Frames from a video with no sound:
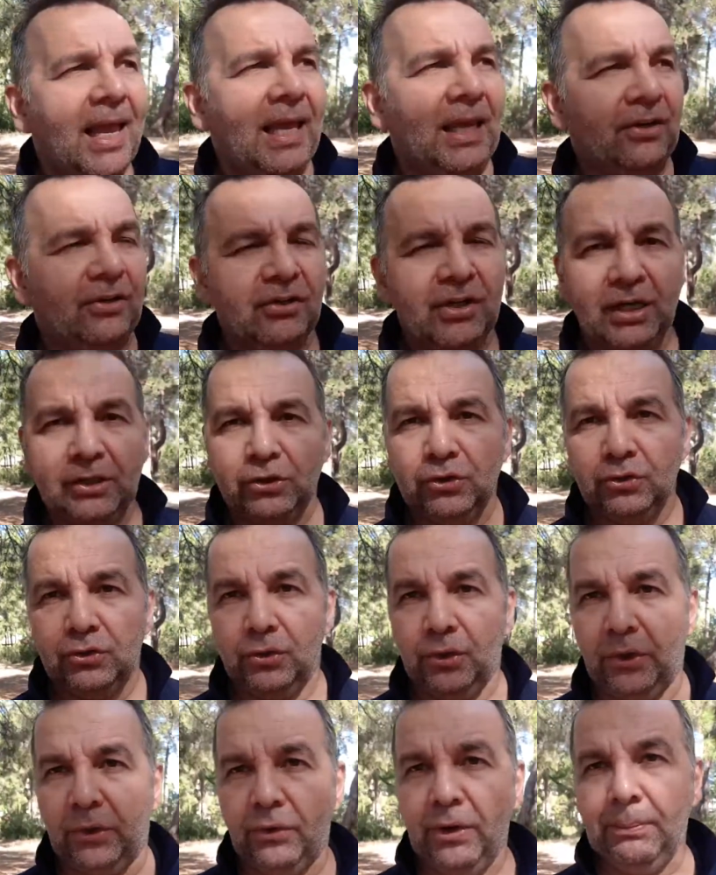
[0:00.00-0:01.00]
introduction
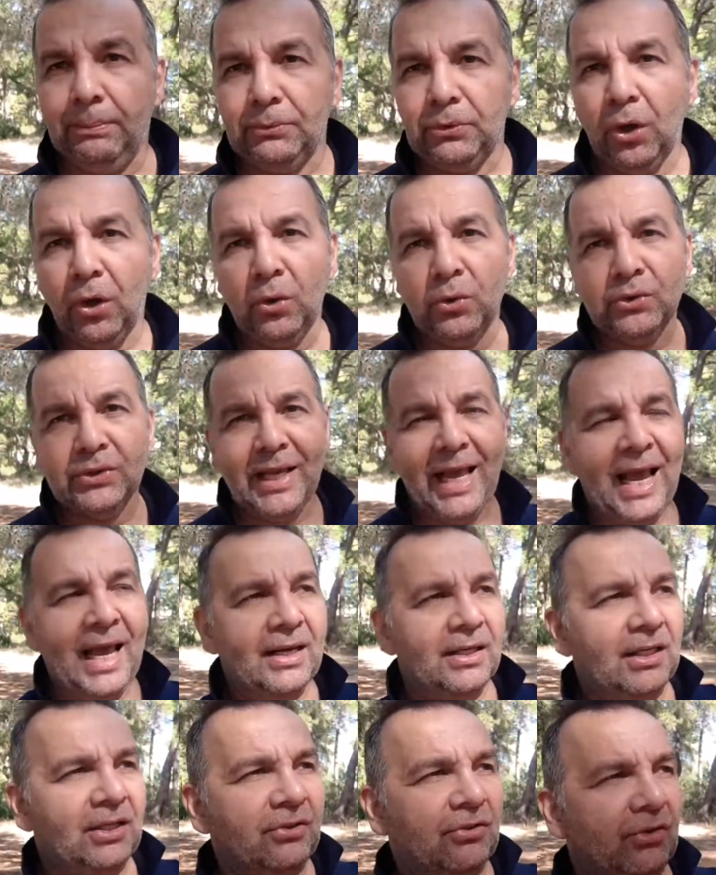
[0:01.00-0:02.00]
to cryptos,
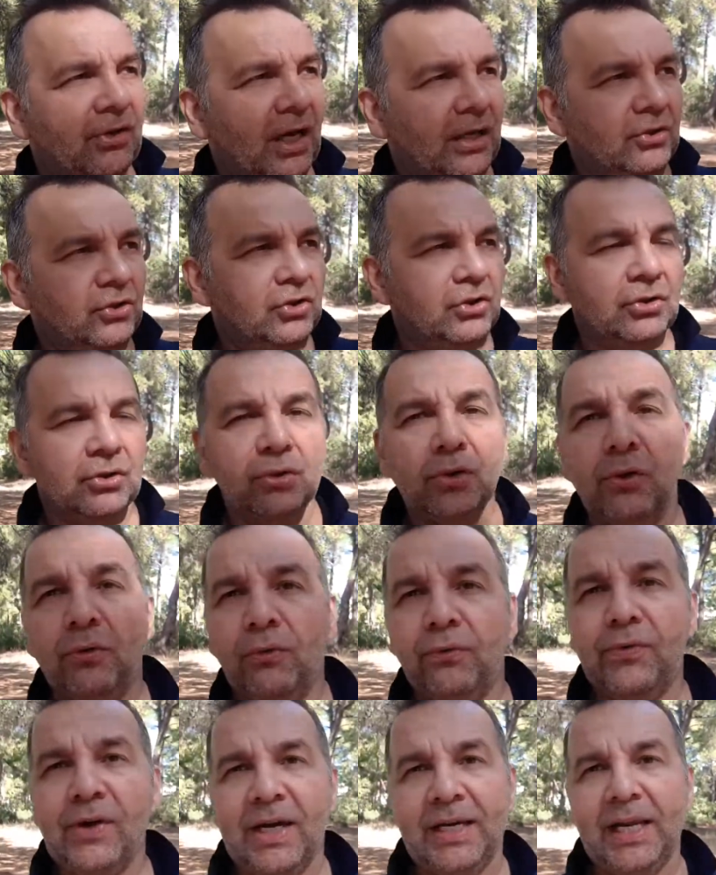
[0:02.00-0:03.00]
and introduction to
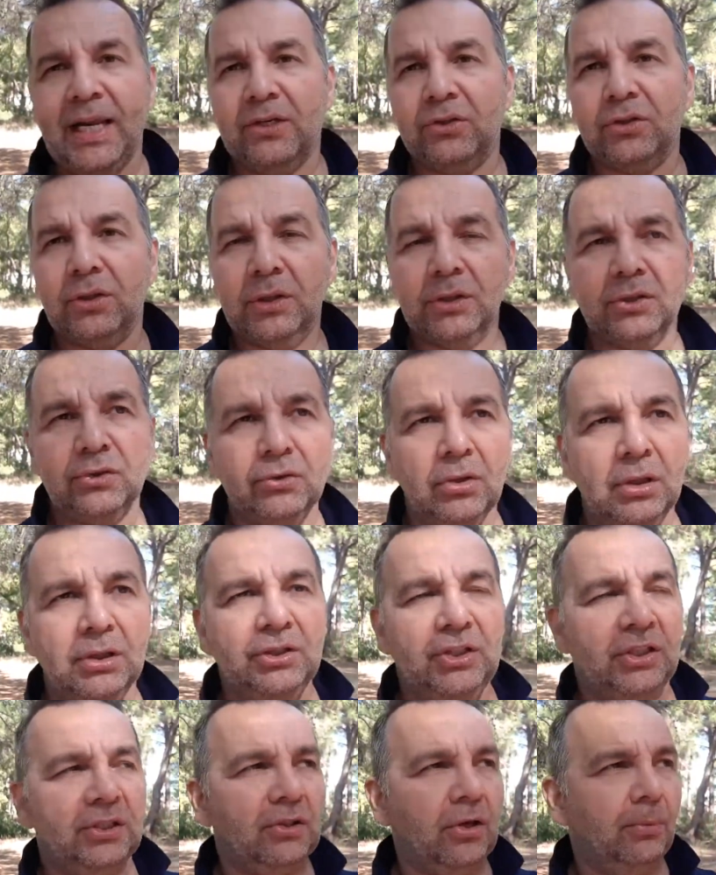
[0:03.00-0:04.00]
financial
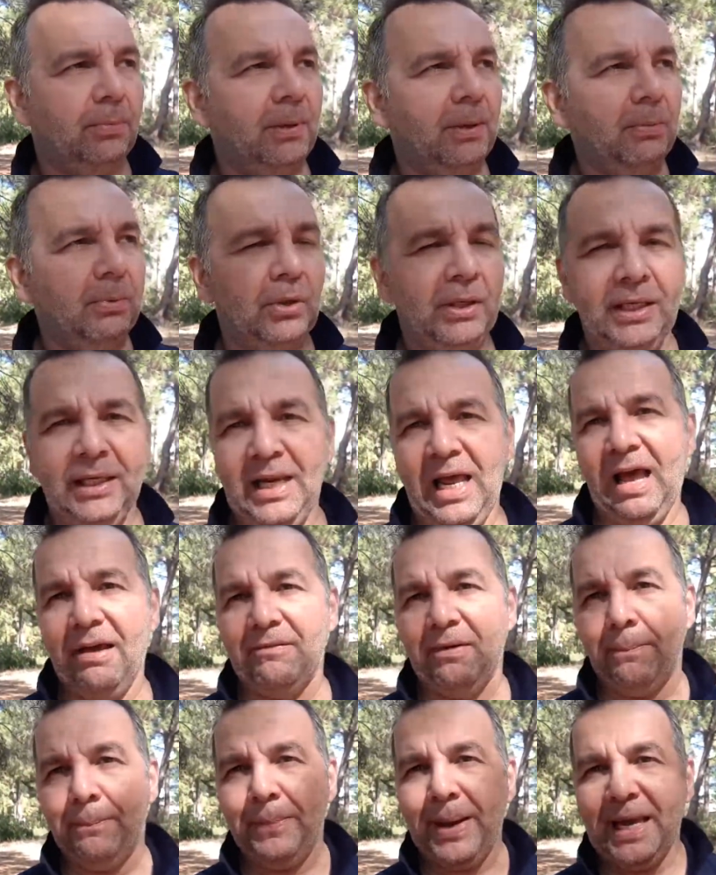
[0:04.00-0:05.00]
astrology, so people can have
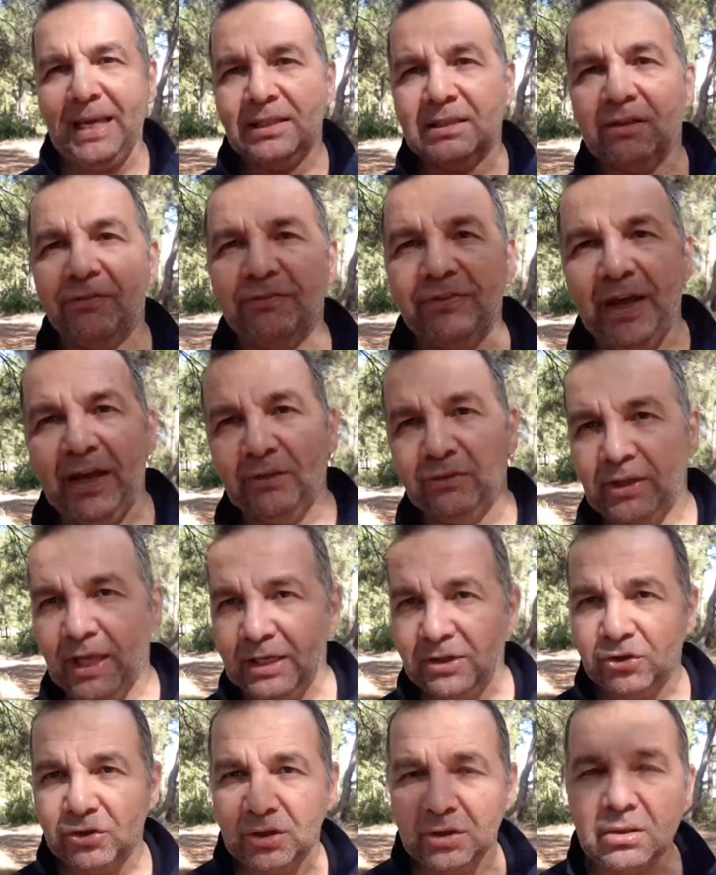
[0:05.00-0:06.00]
a base, a
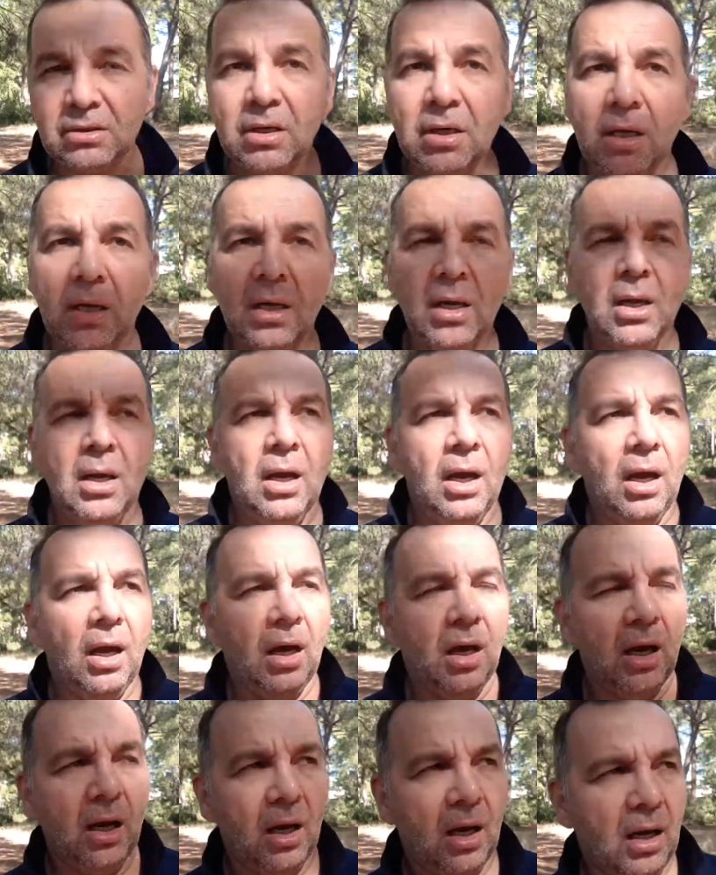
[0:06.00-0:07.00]
foundation
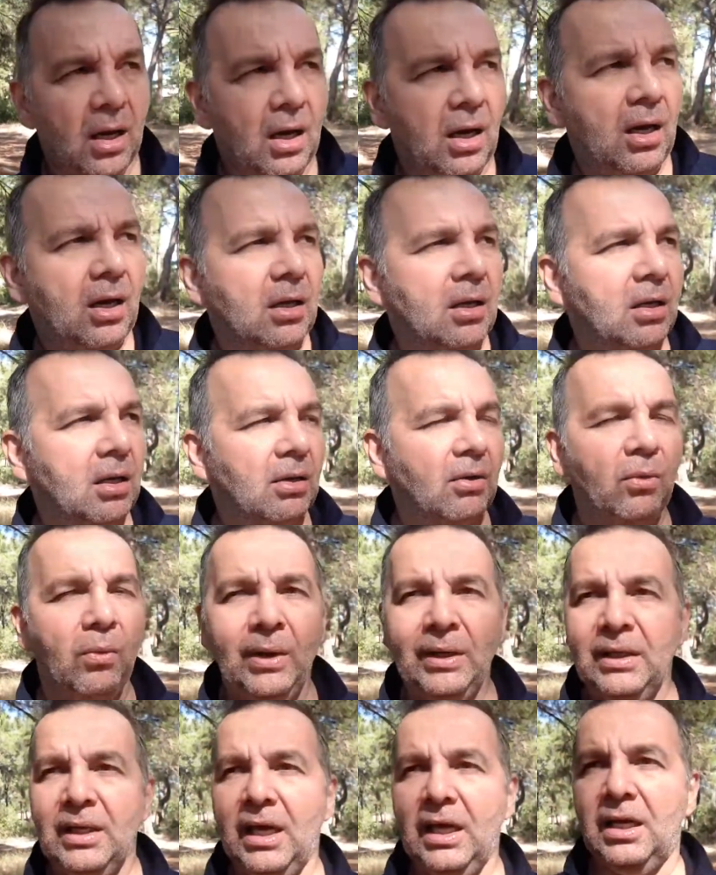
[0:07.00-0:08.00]
uh,
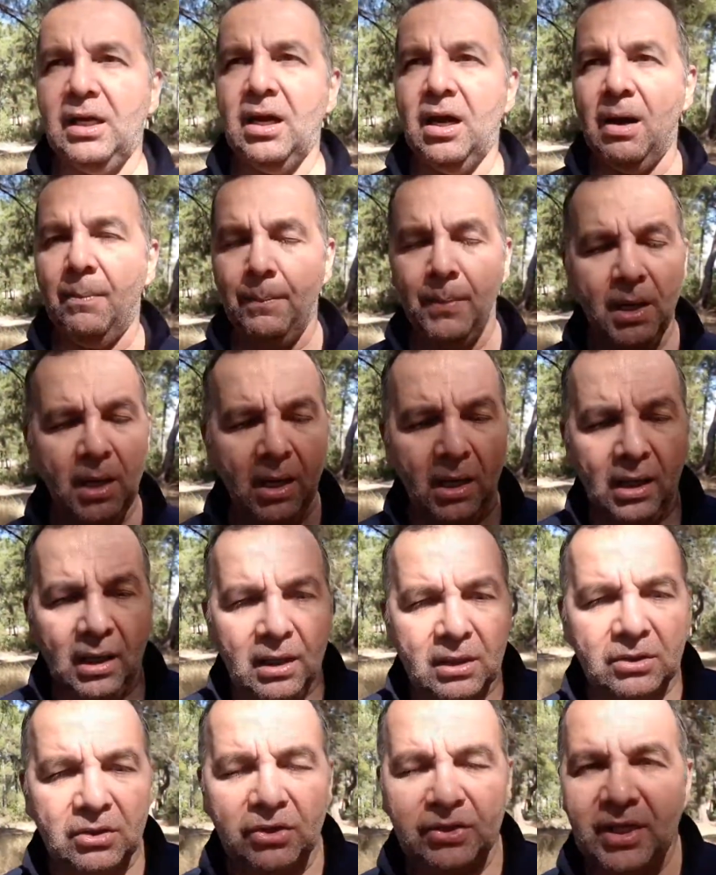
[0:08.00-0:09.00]
when they come
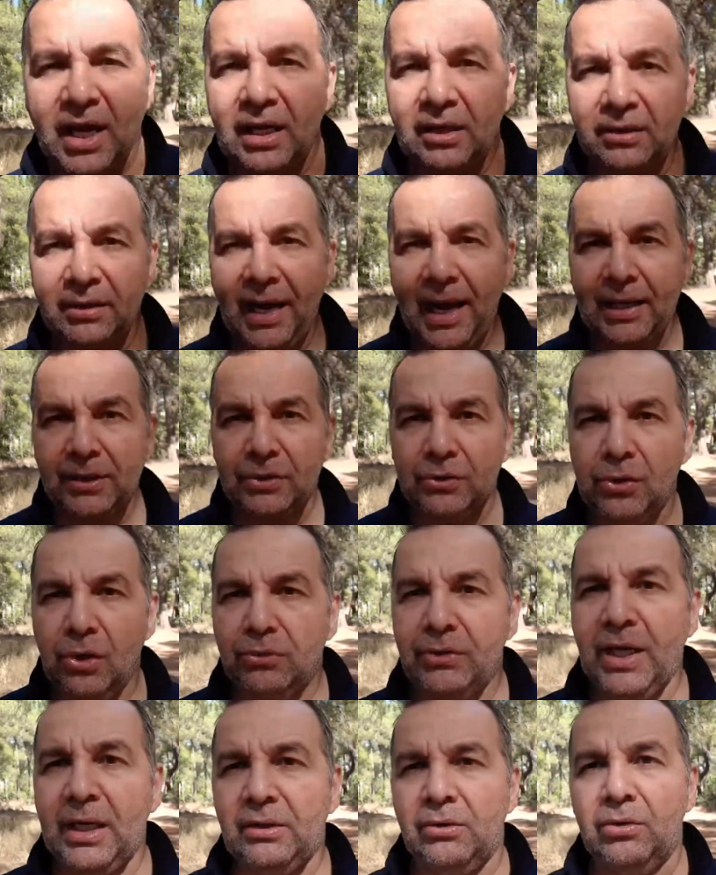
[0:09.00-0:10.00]
to take the astro
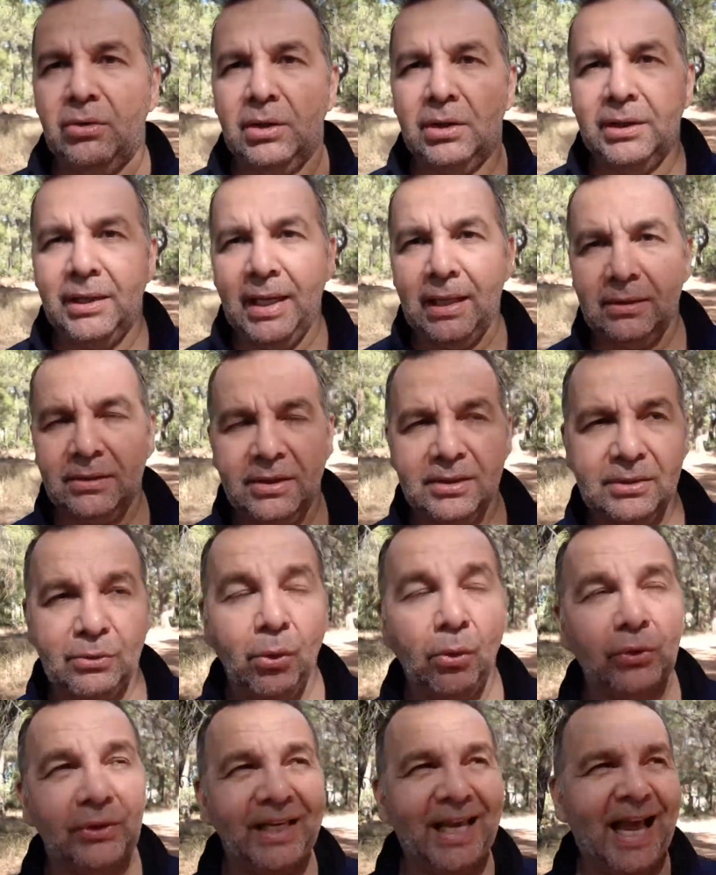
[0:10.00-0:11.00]
technical analysis,
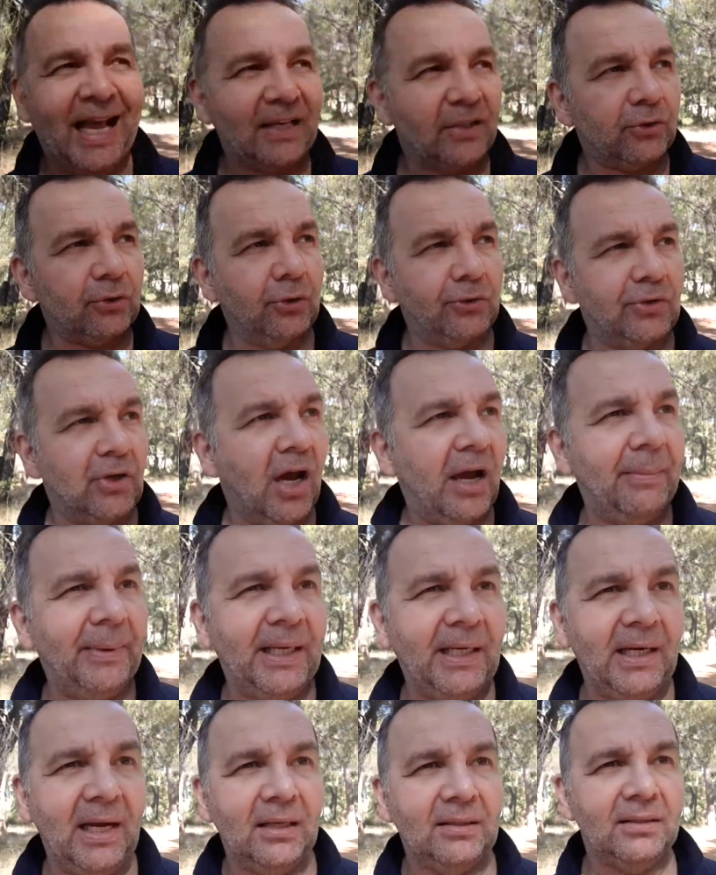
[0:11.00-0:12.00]
or the astro timing
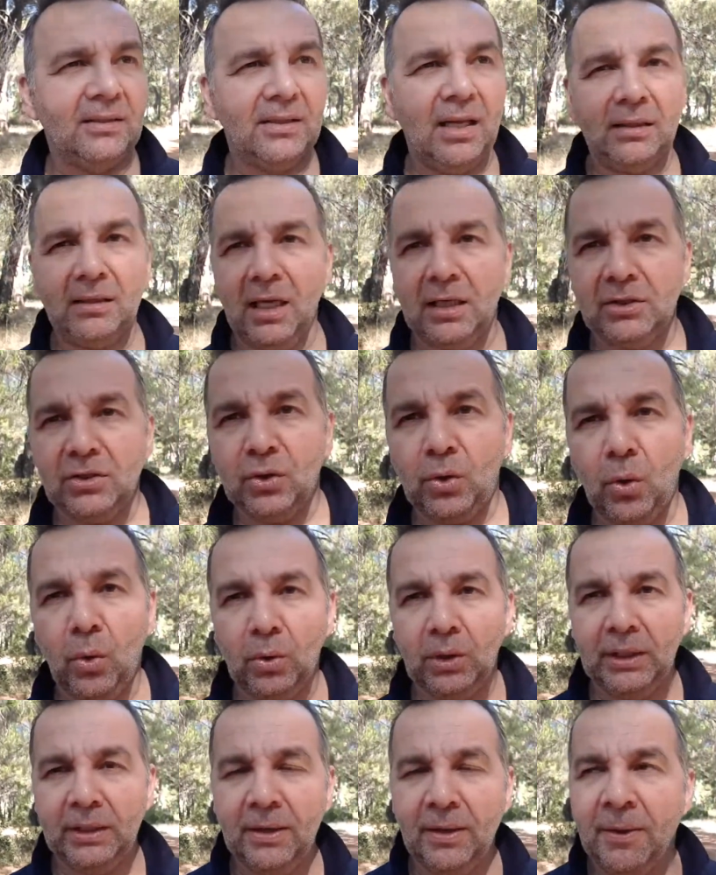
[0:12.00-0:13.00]
analysis, I'd like to
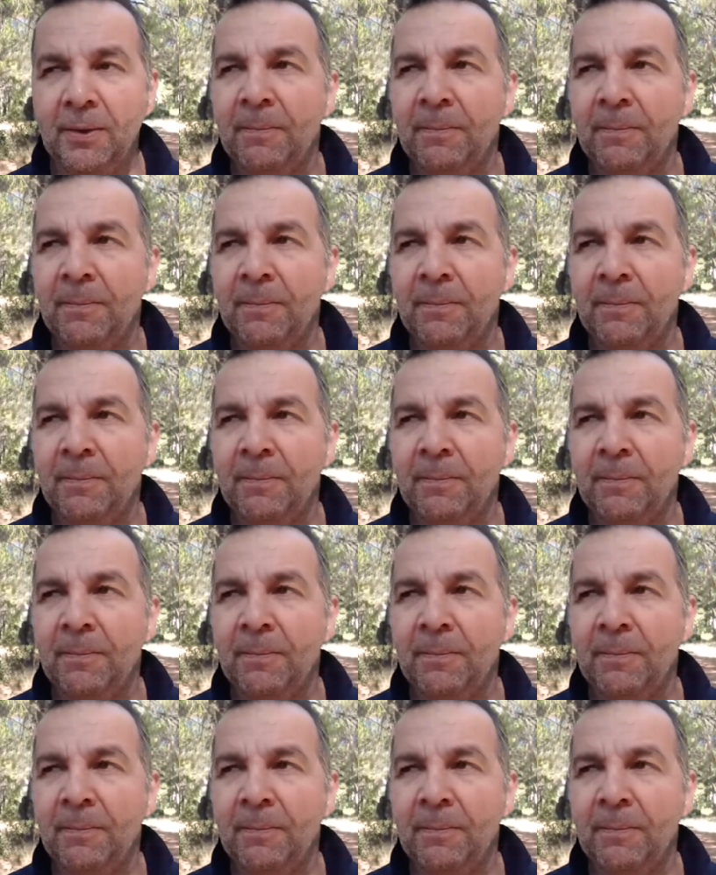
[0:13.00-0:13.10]
call it,